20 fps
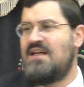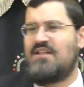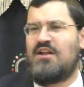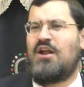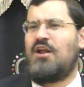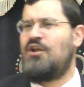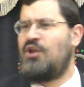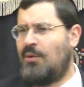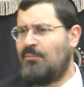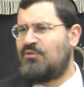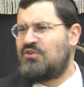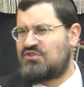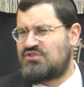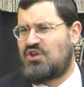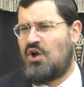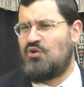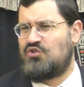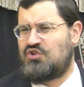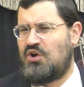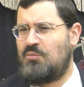a lot of lomdus
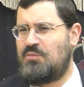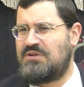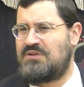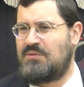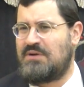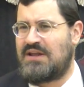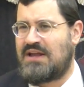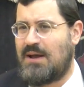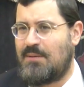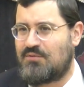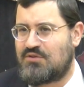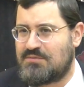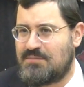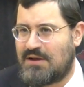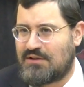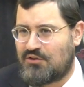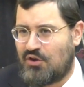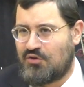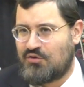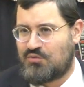goes on when it comes to
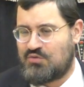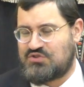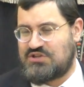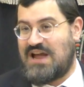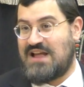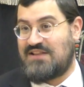McDonald's, which I